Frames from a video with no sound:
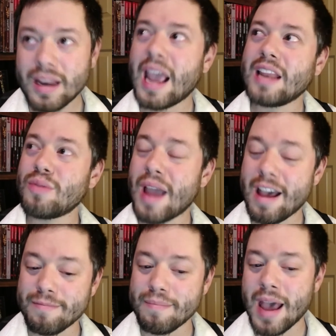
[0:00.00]
and you
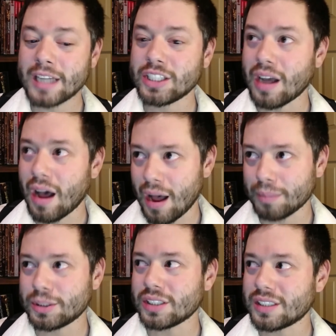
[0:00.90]
have magic
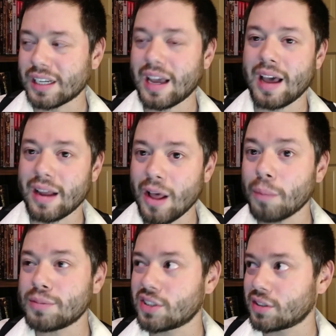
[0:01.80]
options to kind of
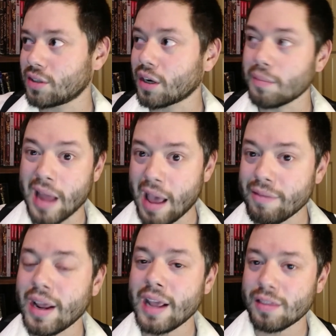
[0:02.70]
help
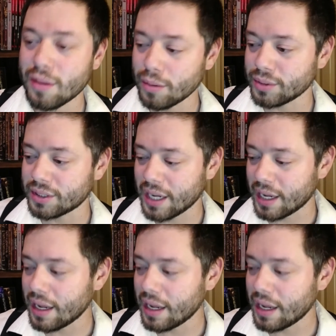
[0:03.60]
circumnavigate those